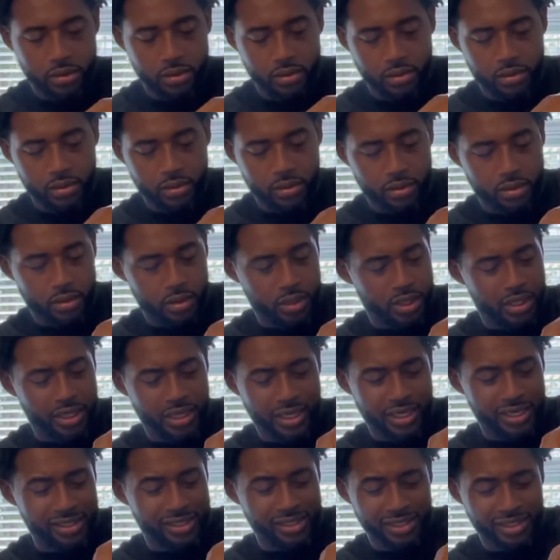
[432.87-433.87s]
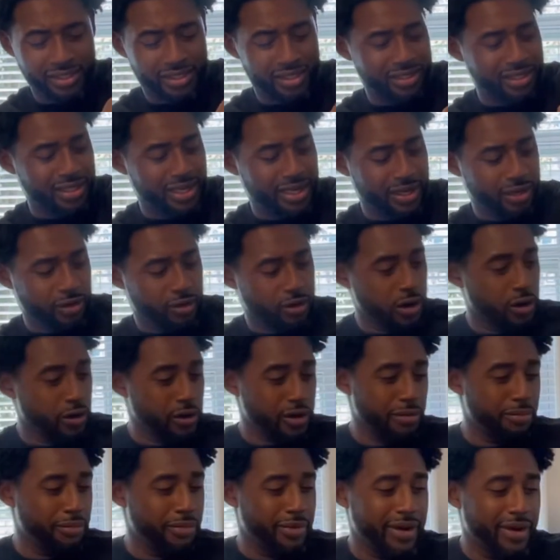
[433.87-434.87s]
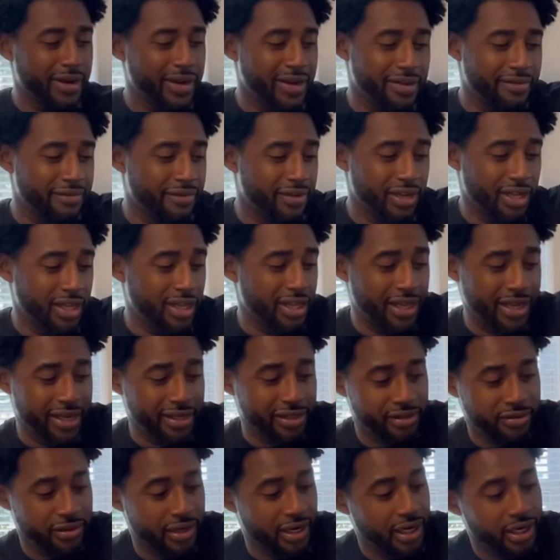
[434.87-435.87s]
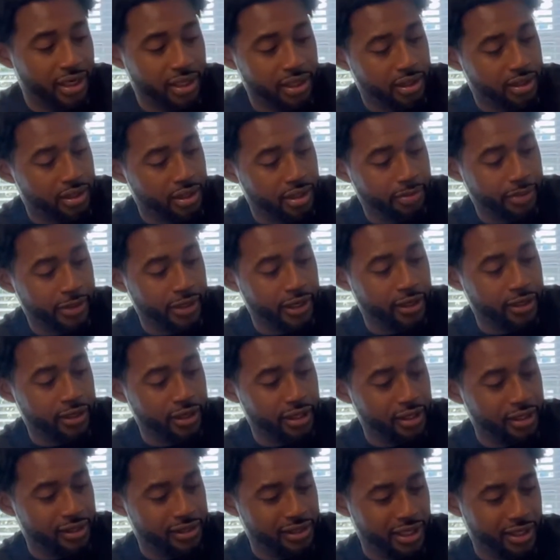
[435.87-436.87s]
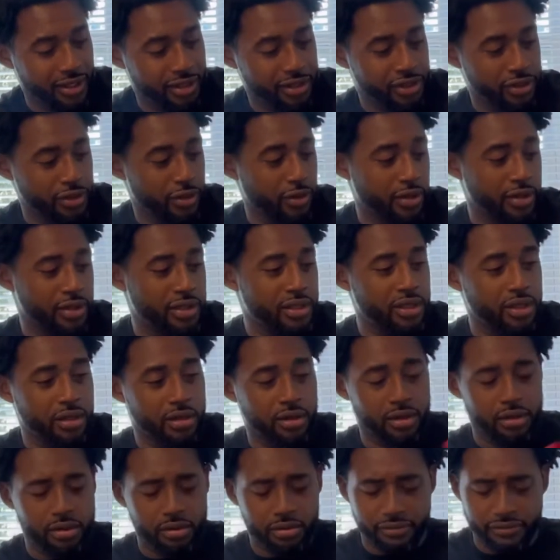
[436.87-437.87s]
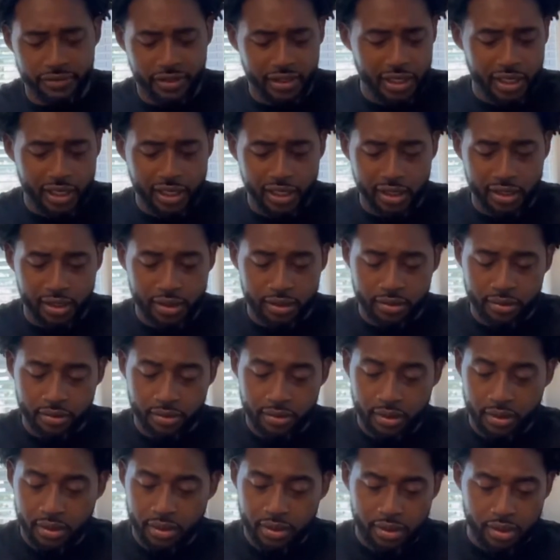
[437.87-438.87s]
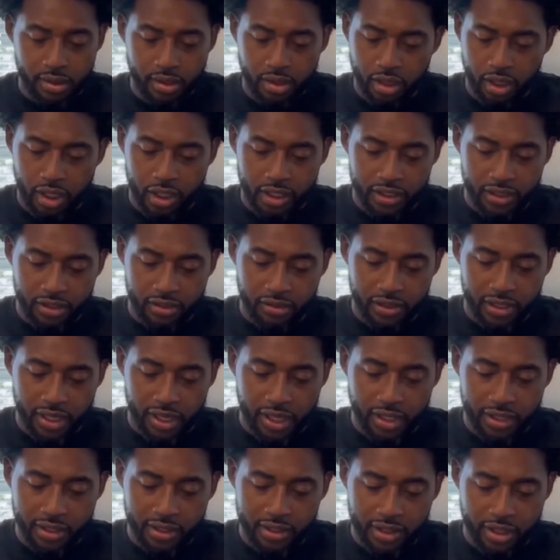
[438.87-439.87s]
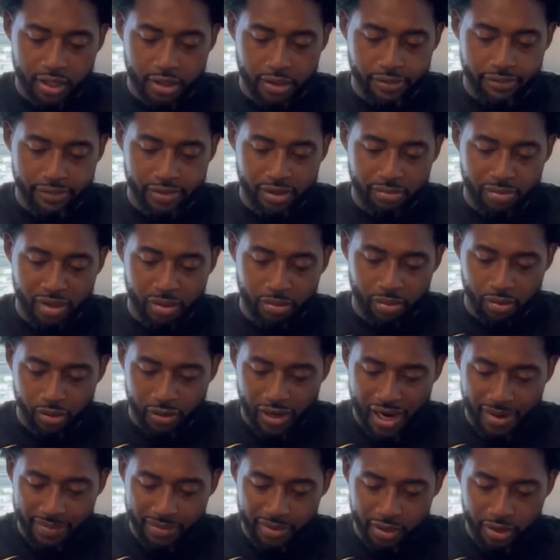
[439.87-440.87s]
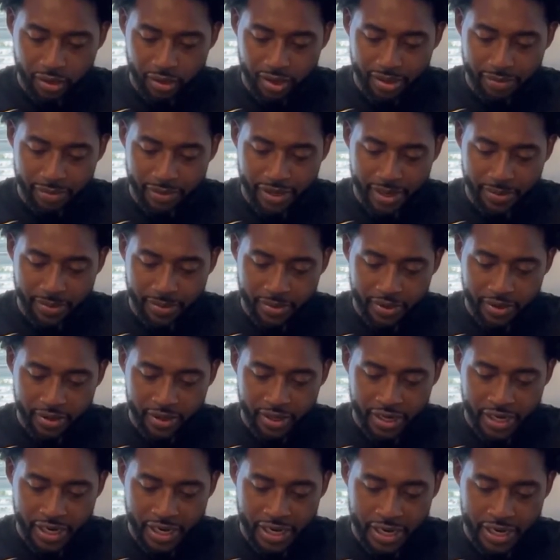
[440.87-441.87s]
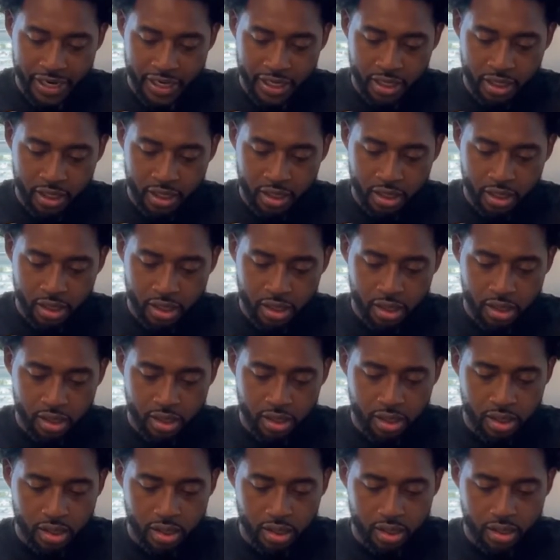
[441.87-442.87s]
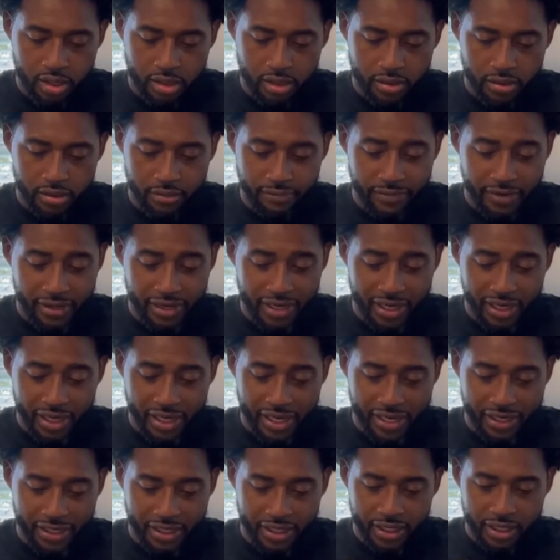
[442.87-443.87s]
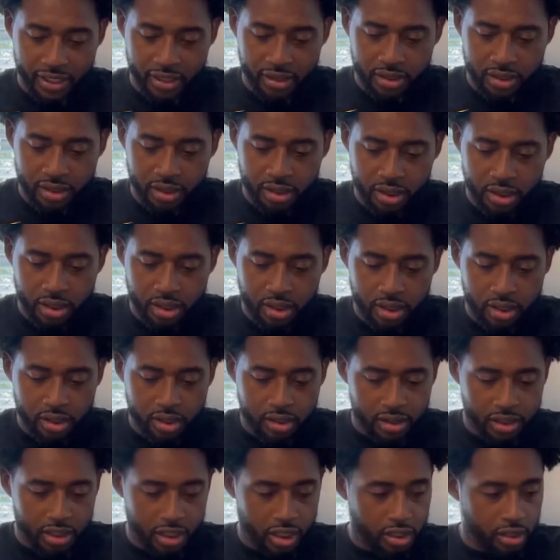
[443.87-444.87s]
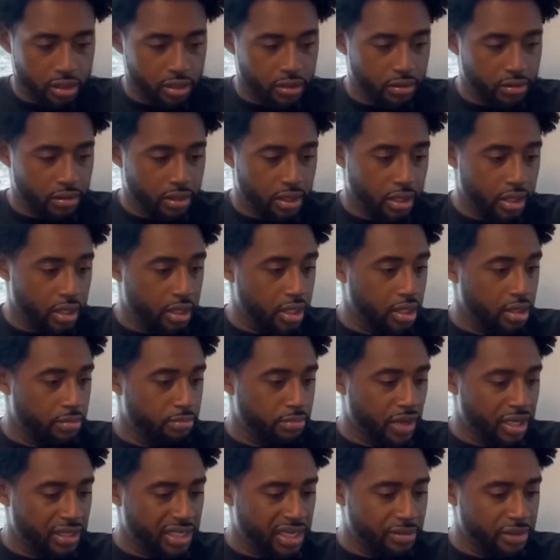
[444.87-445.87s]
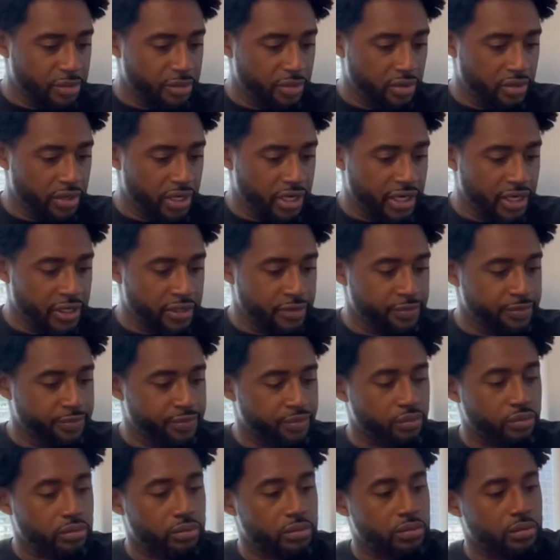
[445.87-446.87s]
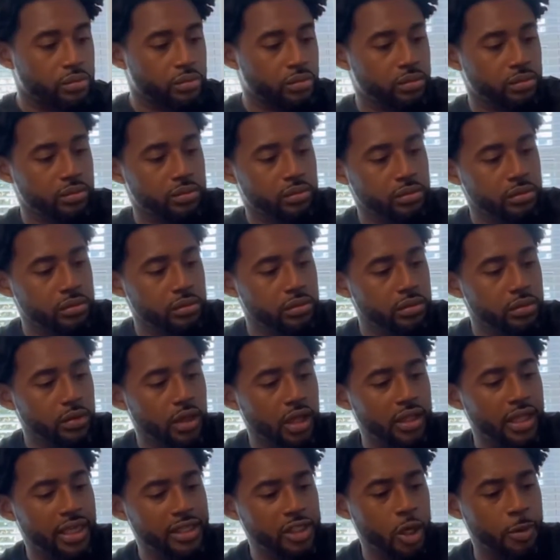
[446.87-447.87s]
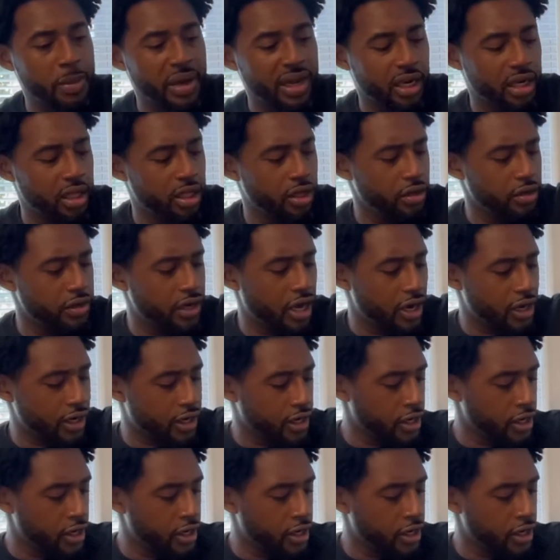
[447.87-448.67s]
And then this is just like Kroger brand vanilla extract. Apparently there's like a shortage on vanilla. There's no telling, it's COVID. People grabbing toilet paper and vanilla, I guess. So about a tablespoon there. That's gonna make it a little darker.